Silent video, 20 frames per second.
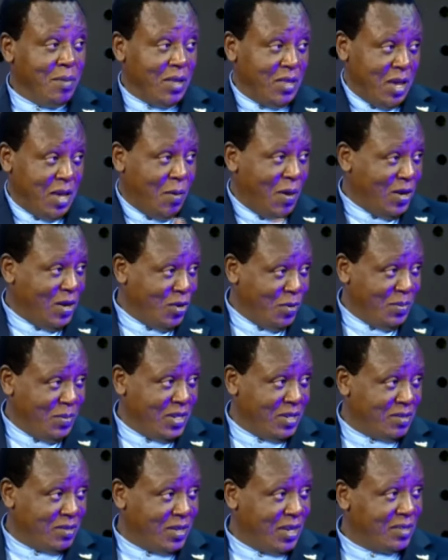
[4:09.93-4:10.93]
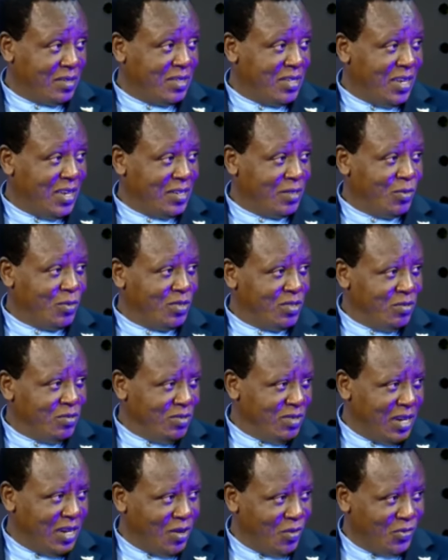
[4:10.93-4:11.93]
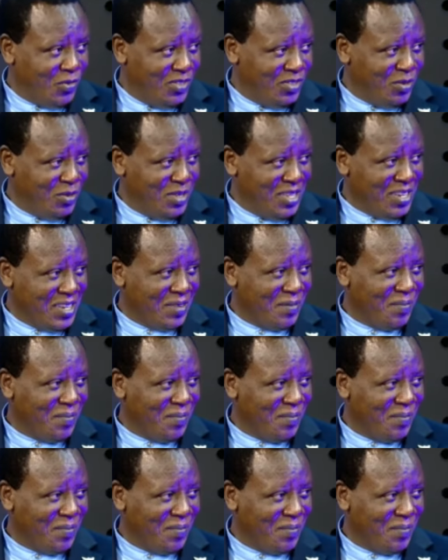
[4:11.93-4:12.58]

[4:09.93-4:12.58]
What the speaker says: But there were no ministers there. It was not an official thing.